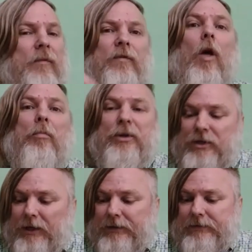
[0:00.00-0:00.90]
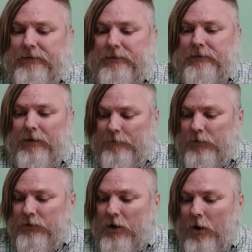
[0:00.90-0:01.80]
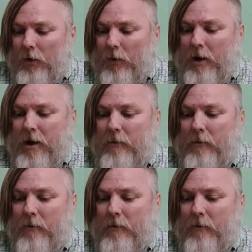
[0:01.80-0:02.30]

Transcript: floppy disks, if you know,